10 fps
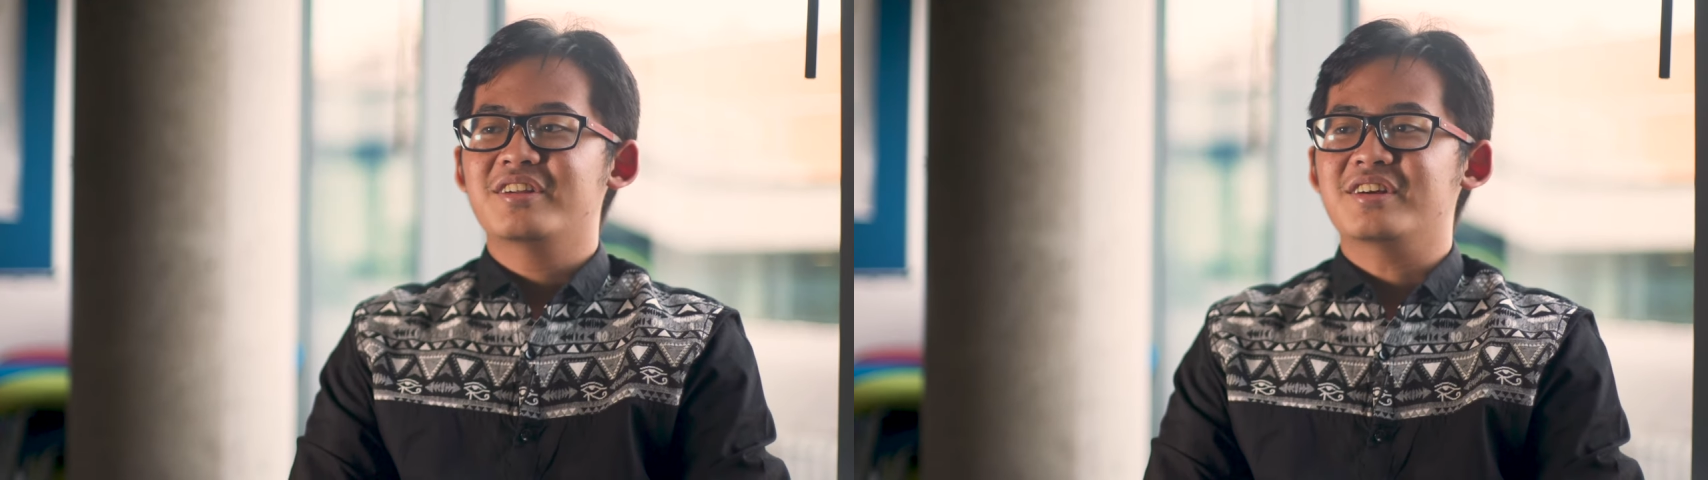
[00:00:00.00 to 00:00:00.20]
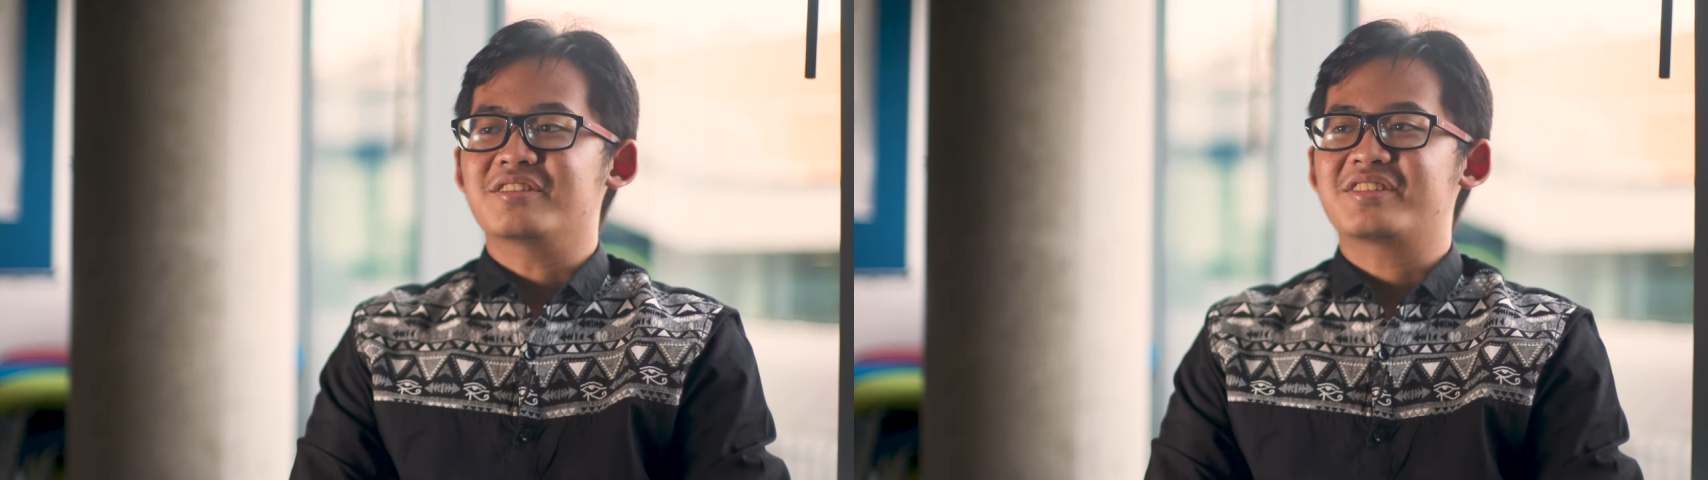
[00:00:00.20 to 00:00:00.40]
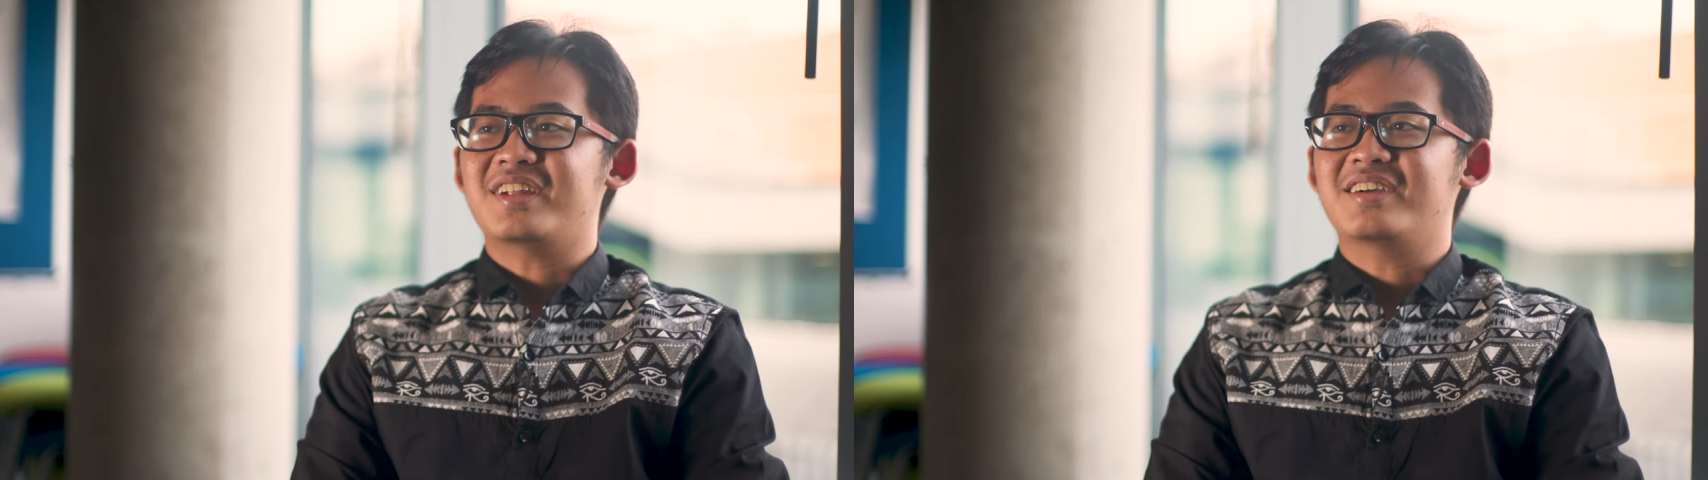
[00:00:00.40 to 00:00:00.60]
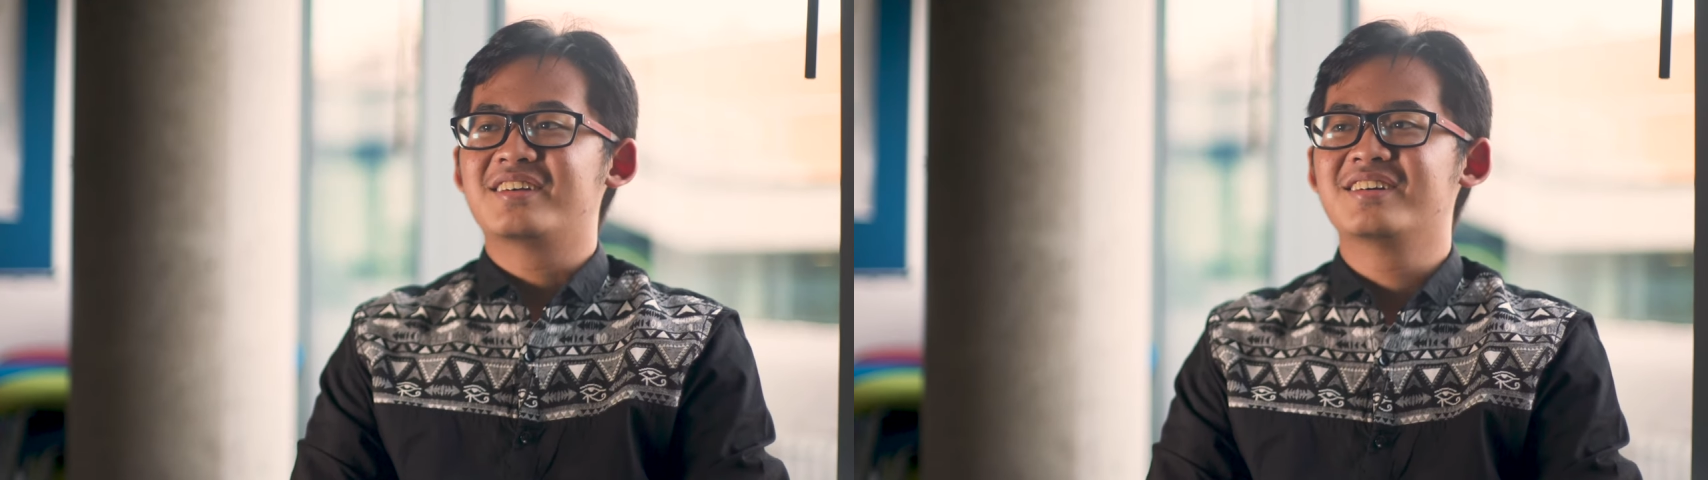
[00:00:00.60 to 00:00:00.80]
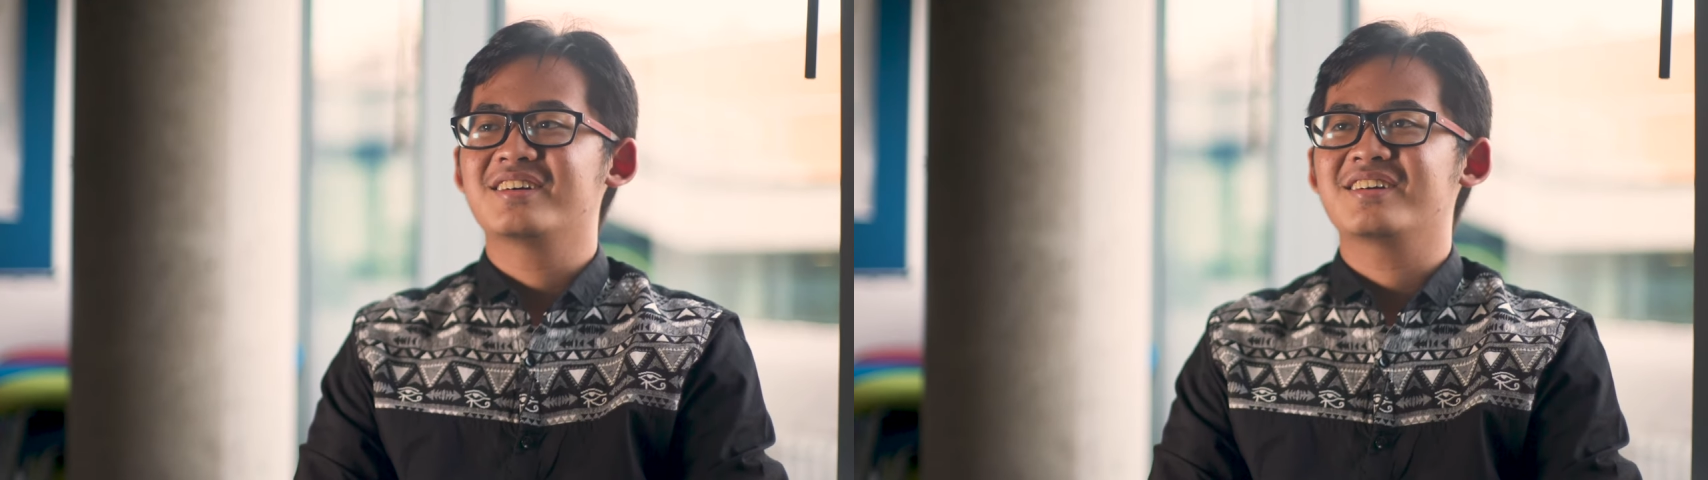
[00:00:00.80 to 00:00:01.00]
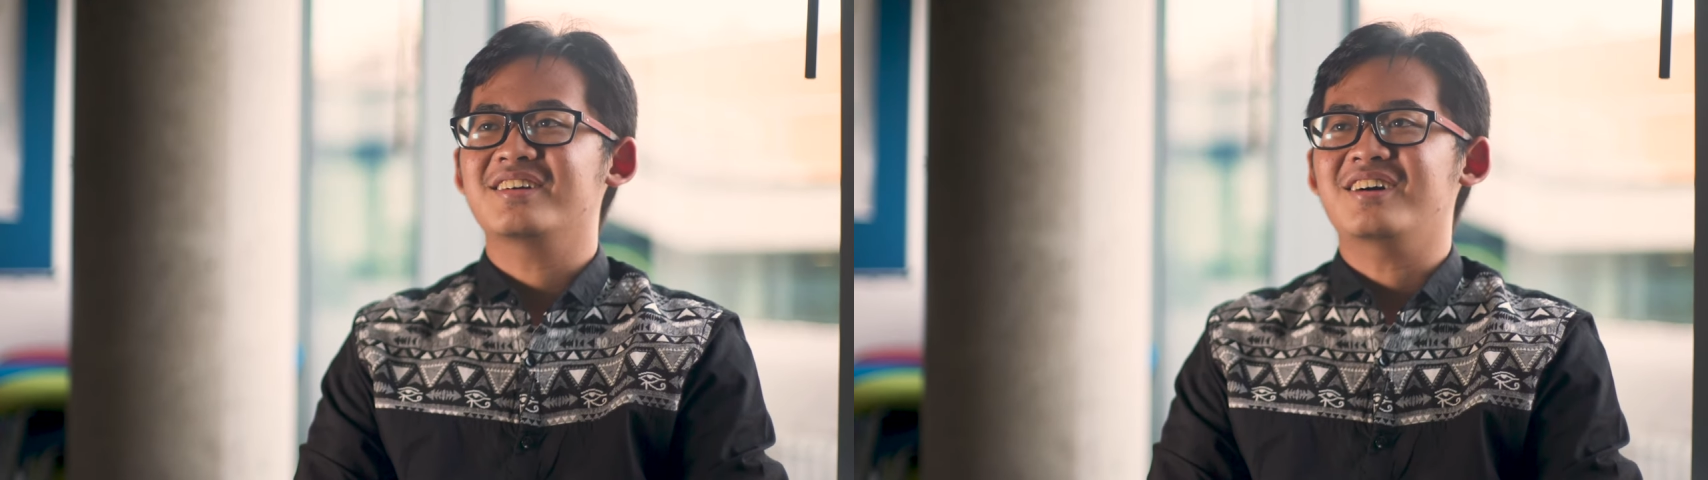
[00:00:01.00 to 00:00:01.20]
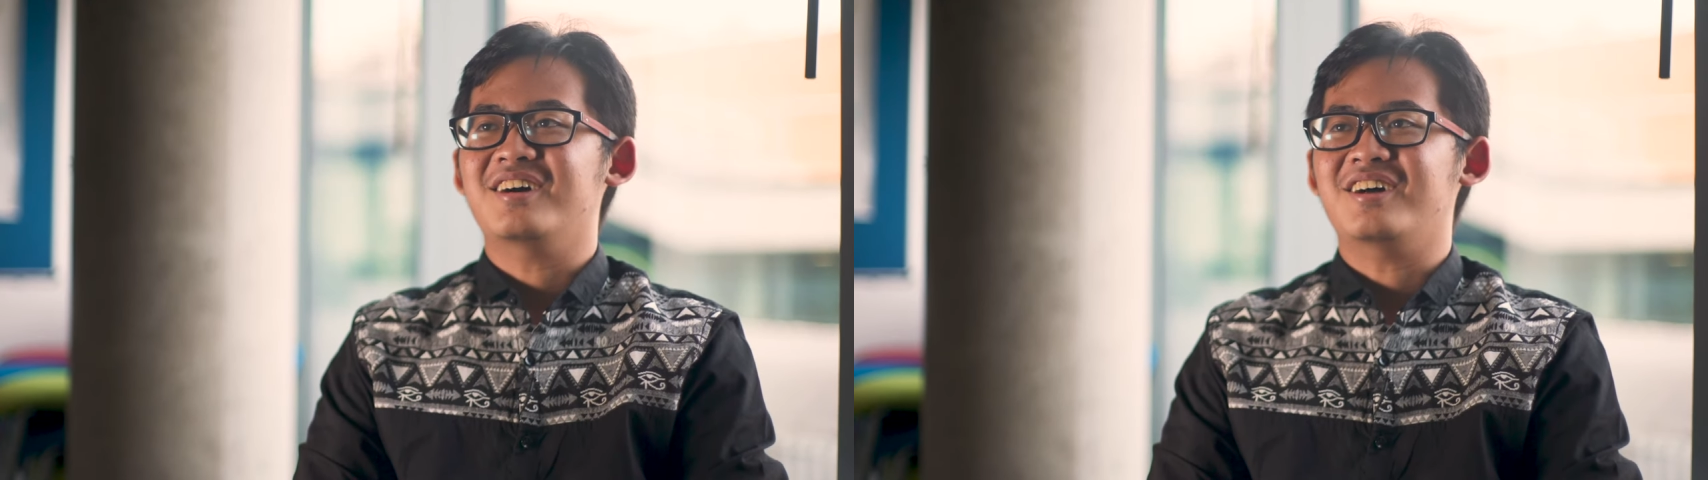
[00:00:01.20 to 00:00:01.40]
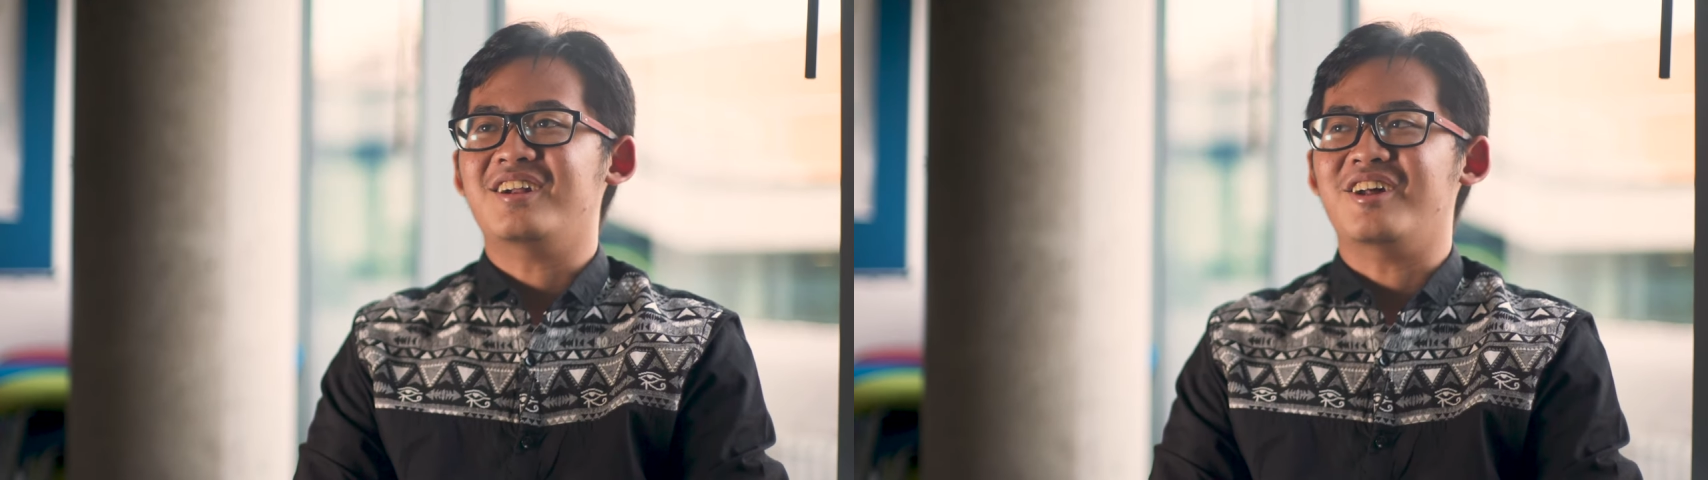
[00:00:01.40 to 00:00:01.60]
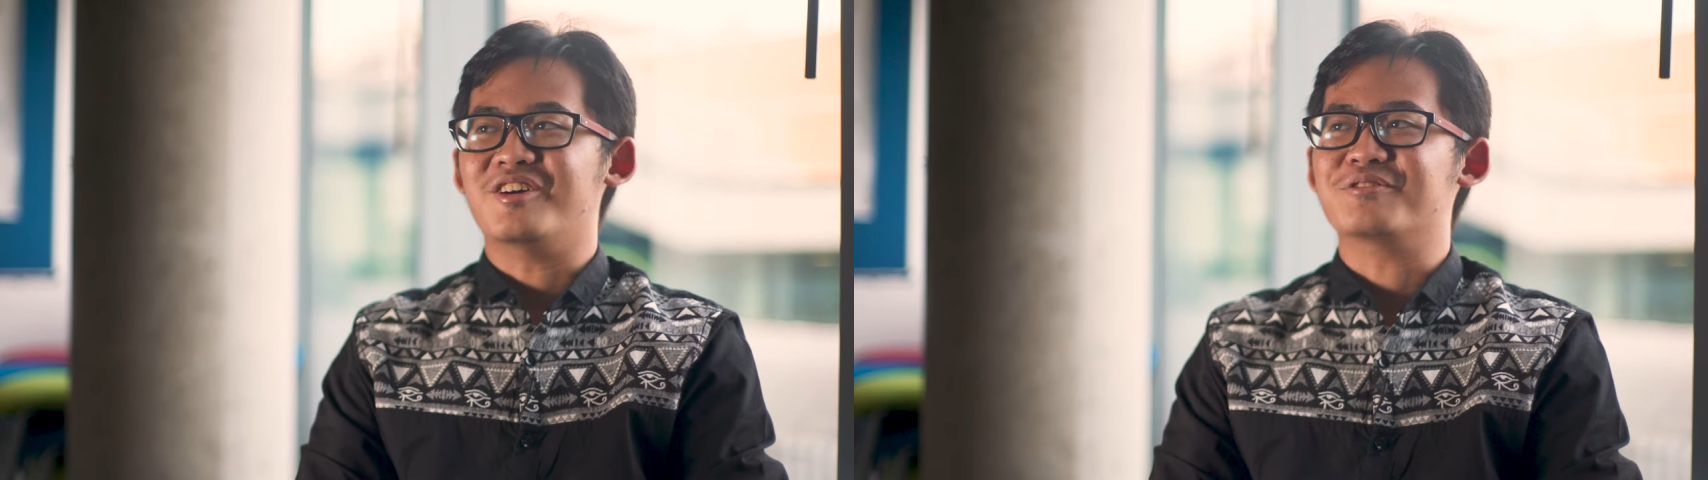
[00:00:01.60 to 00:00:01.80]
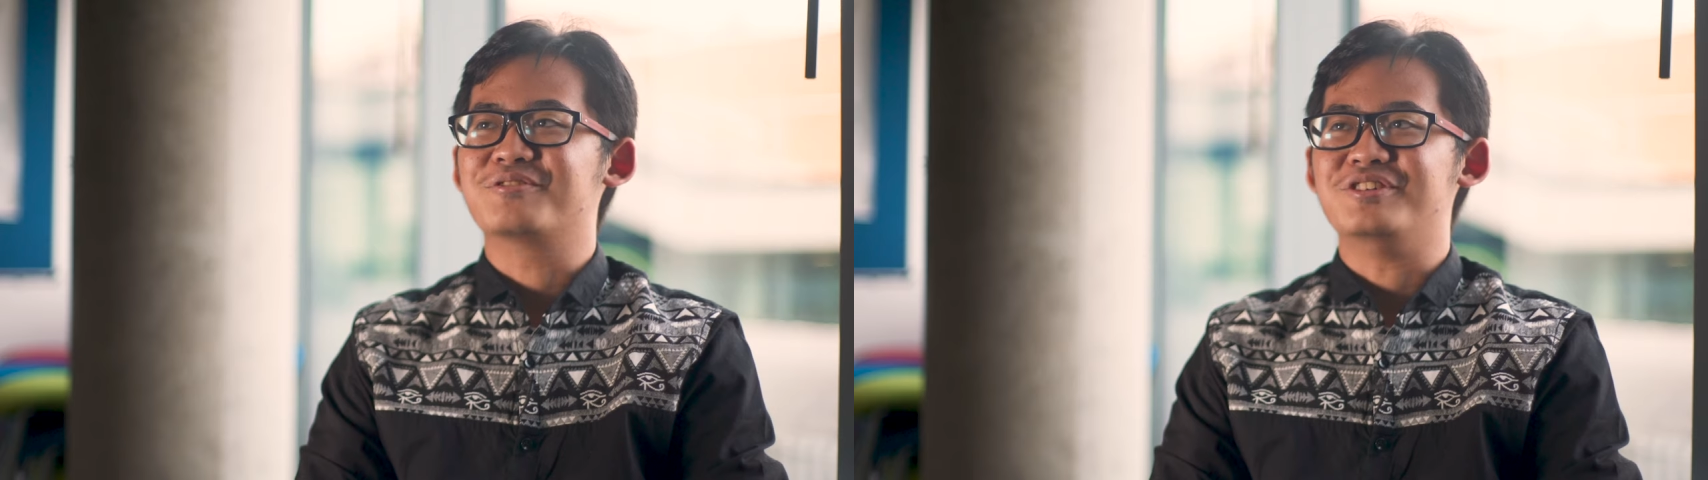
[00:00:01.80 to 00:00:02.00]
There's like a
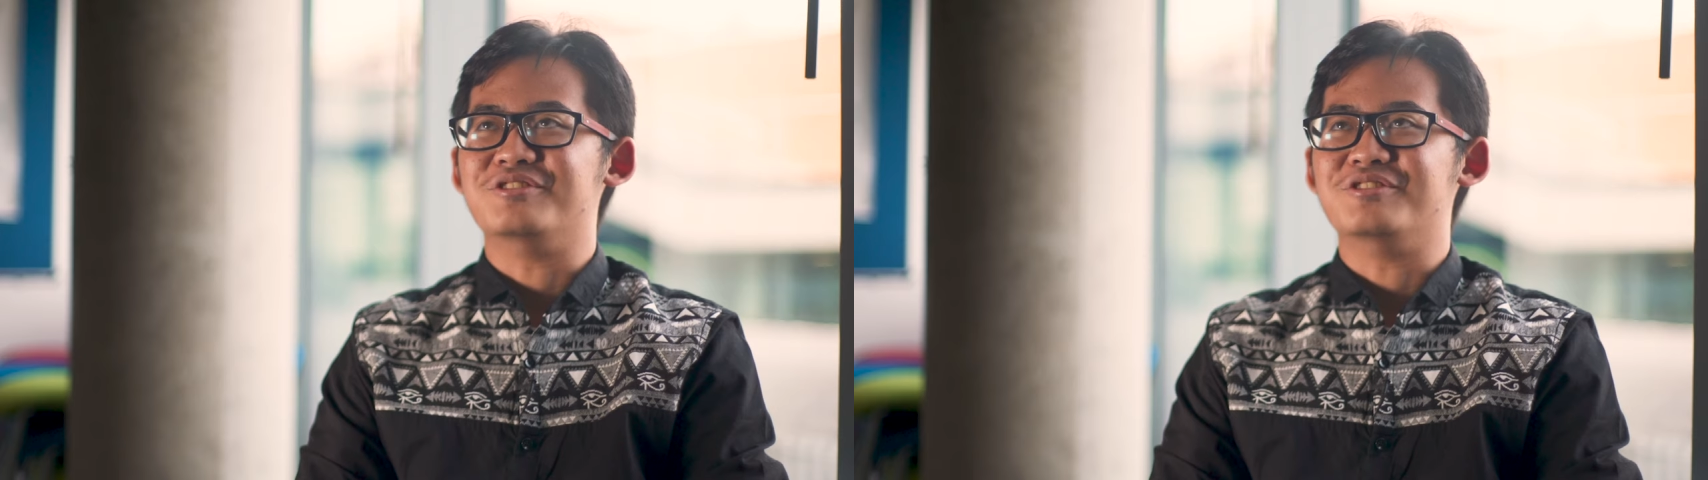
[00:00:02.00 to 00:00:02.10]
lot of